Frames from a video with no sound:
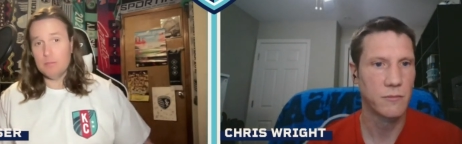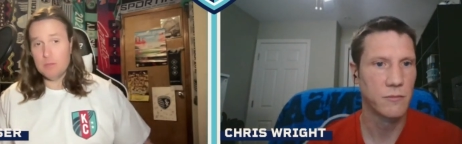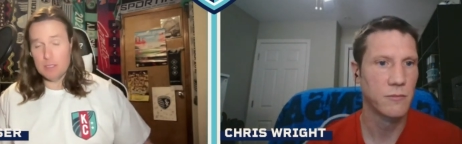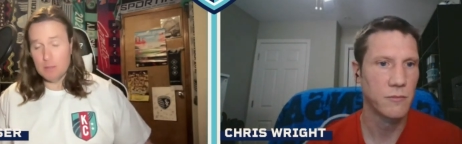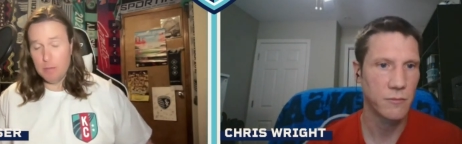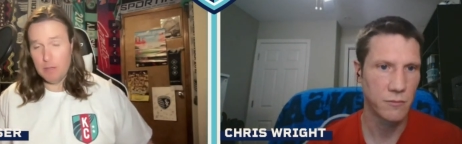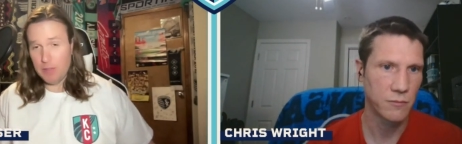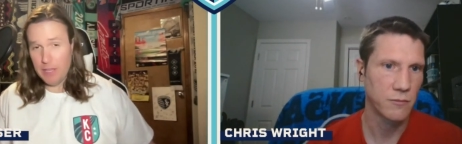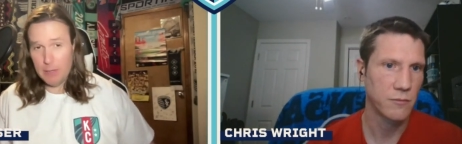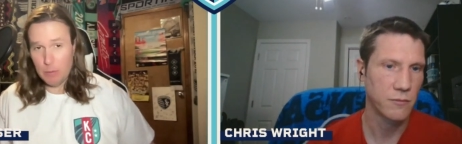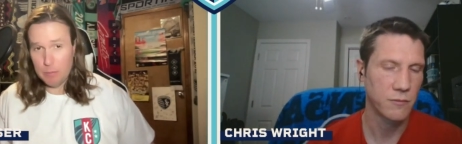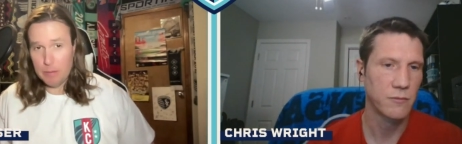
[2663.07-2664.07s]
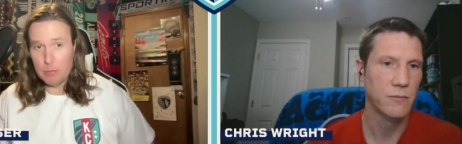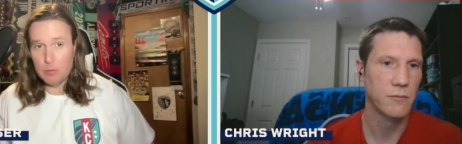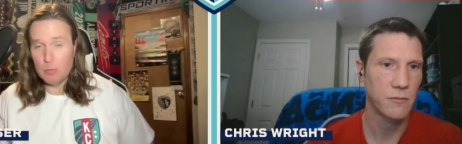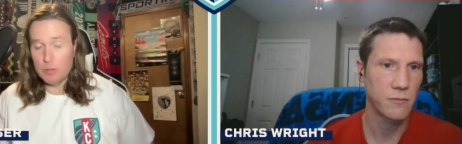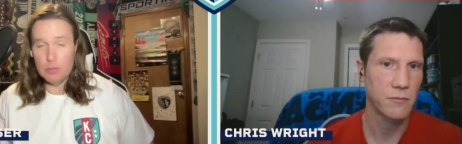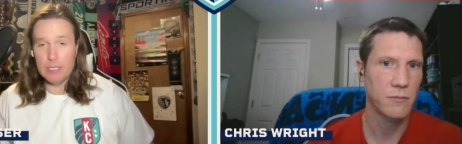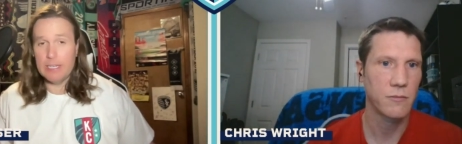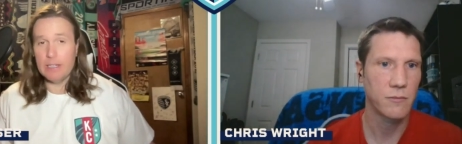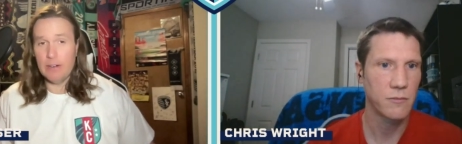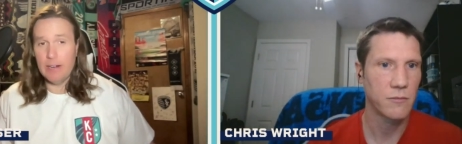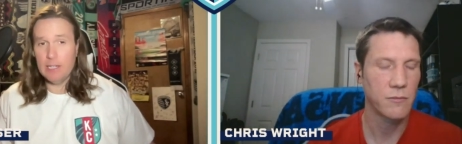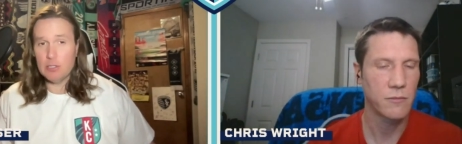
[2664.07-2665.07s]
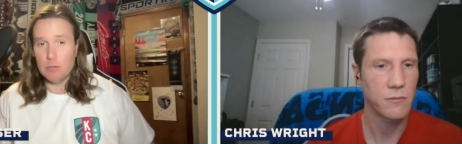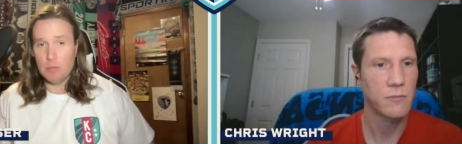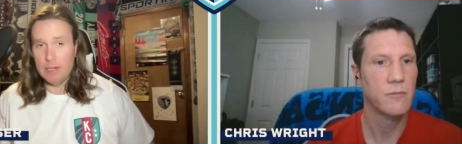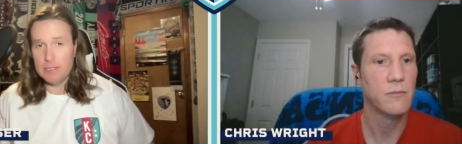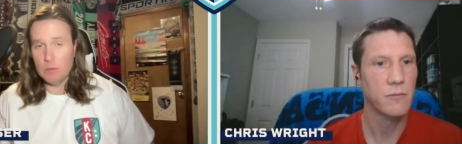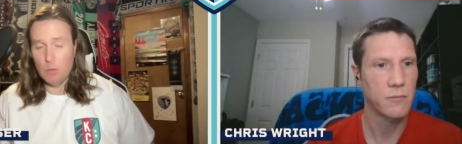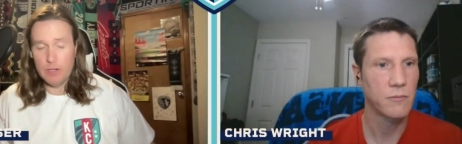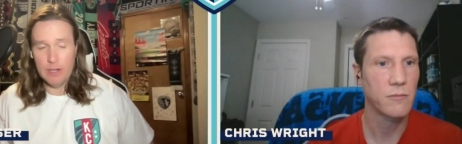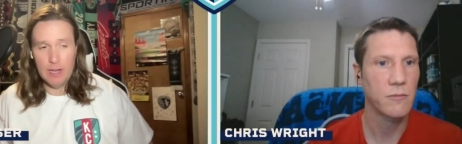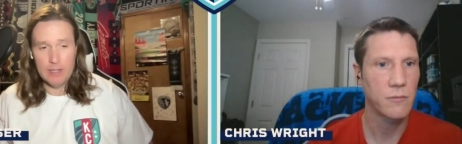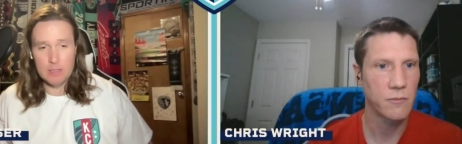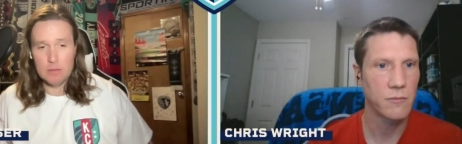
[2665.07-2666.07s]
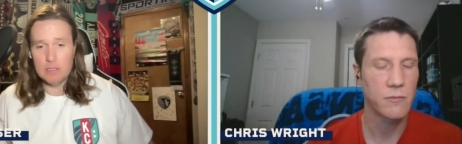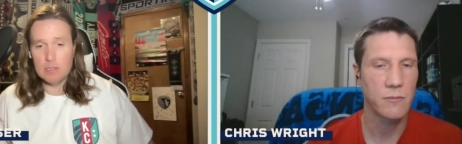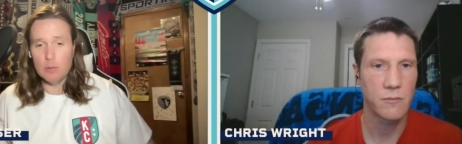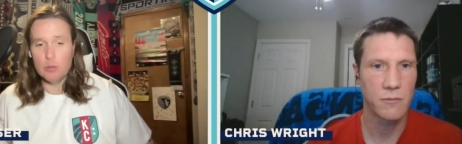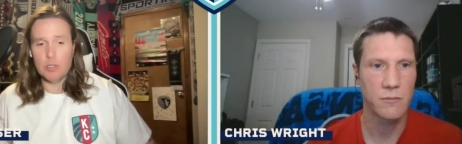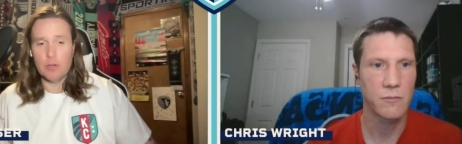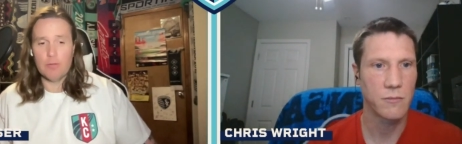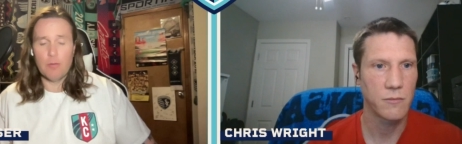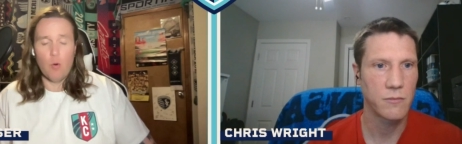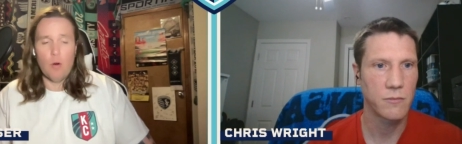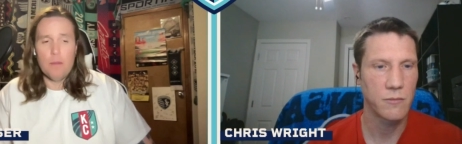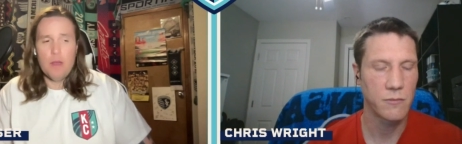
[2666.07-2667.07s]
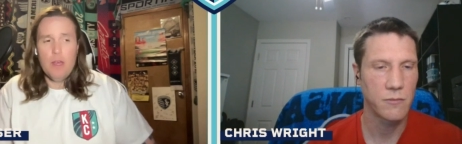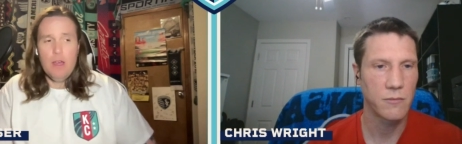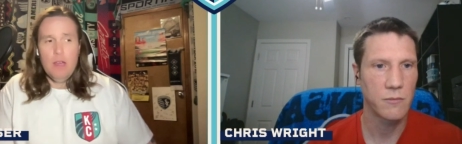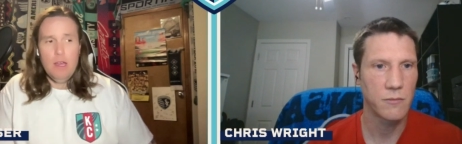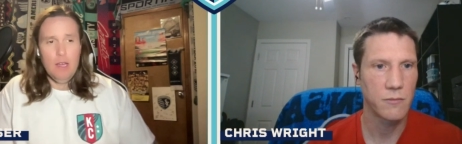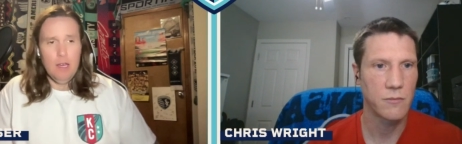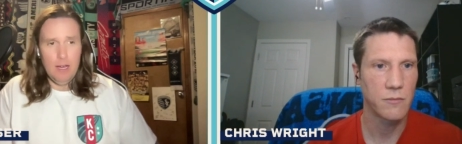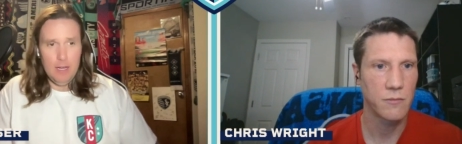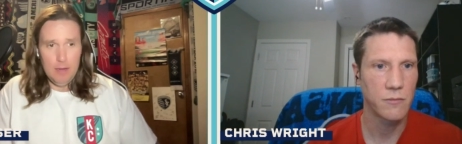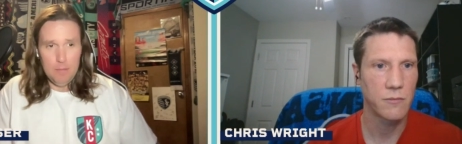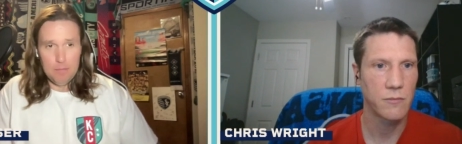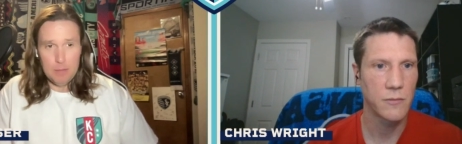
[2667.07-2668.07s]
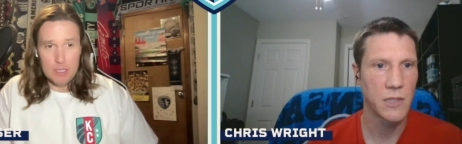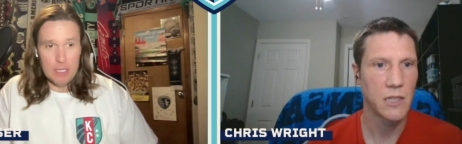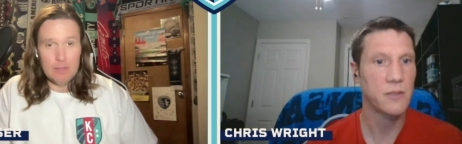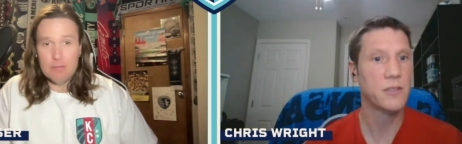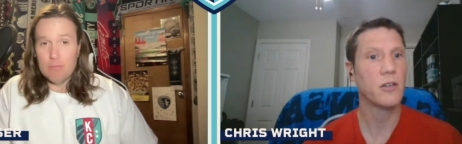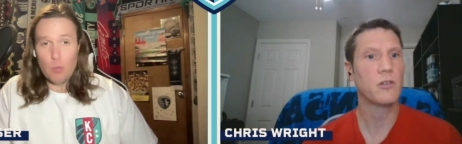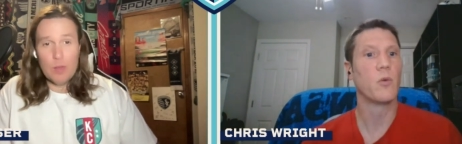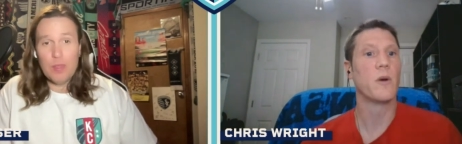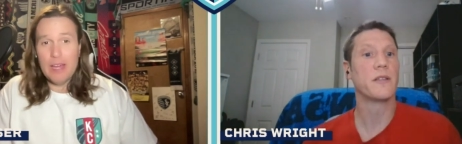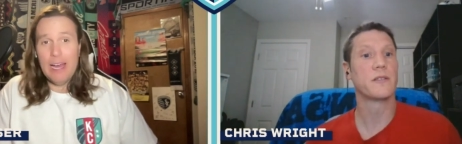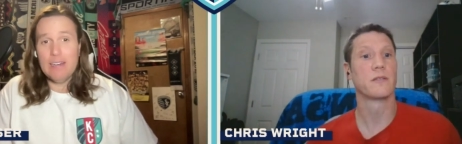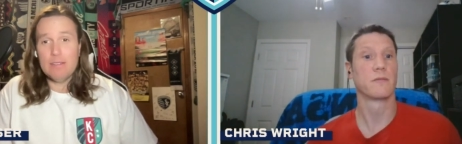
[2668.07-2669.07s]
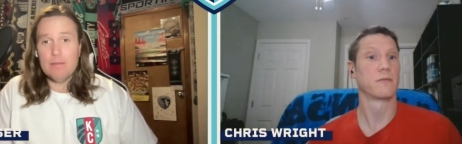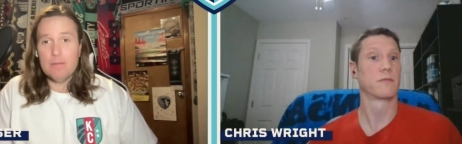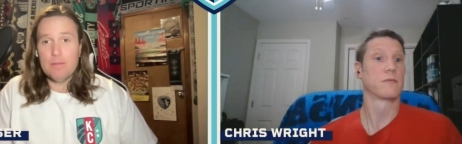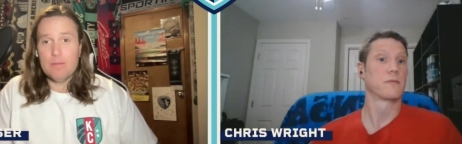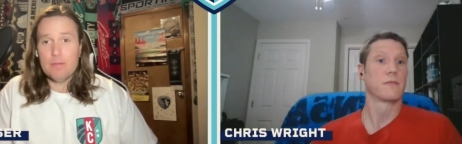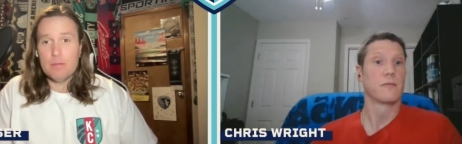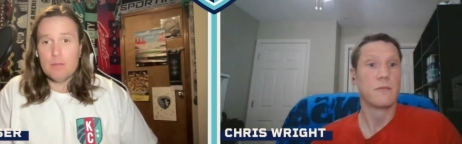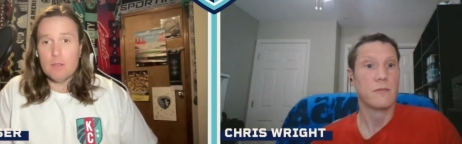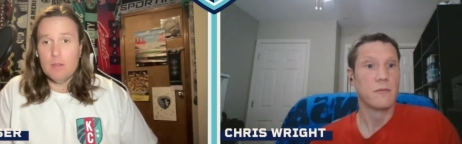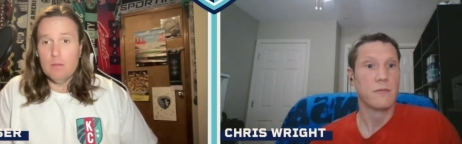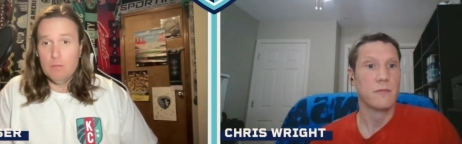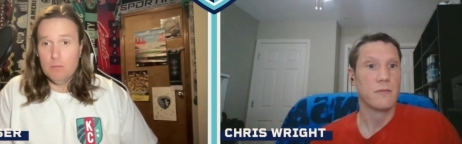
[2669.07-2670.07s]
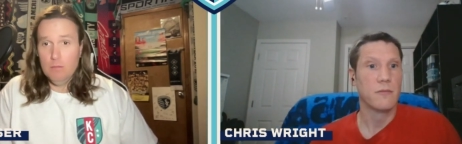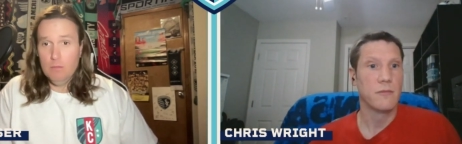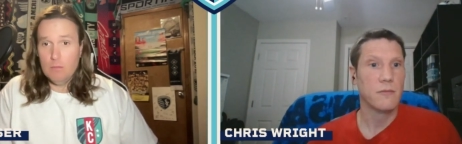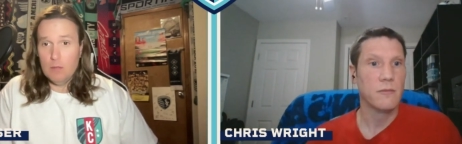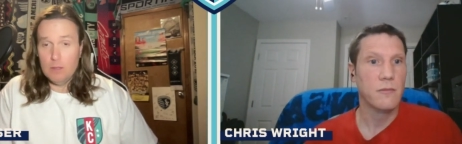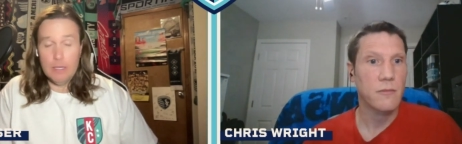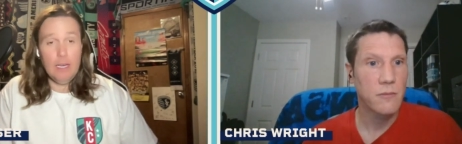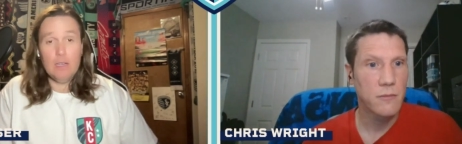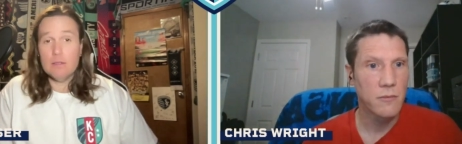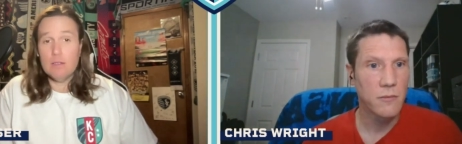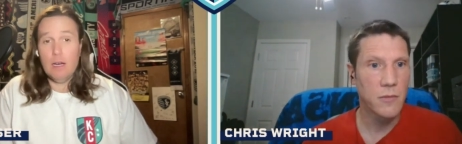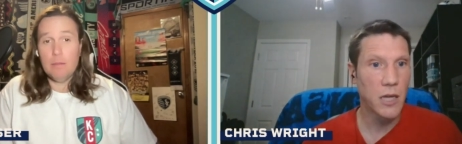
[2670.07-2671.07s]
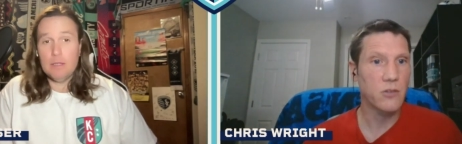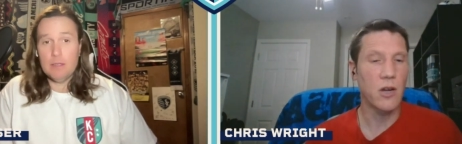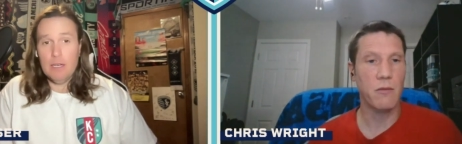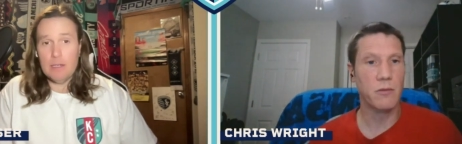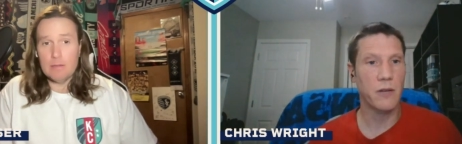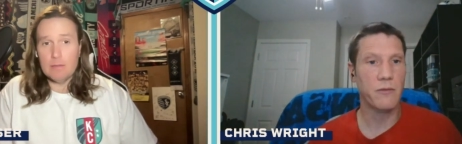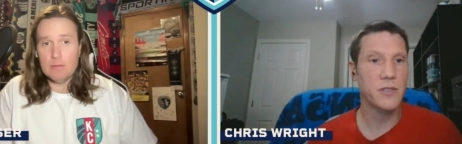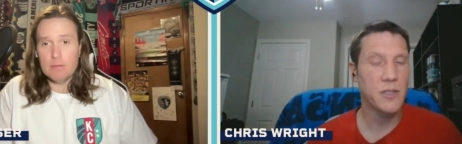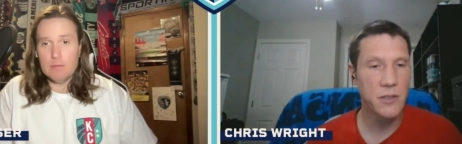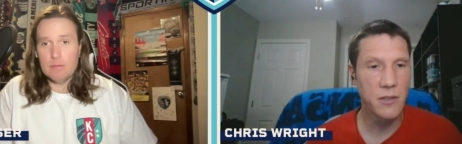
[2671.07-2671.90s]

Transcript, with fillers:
Speaker 1: that's a big thing when people when you take international breaks and whatnot is, is losing your form. Um, but then with that, uh, yeah, I mean, yeah, I'd love to see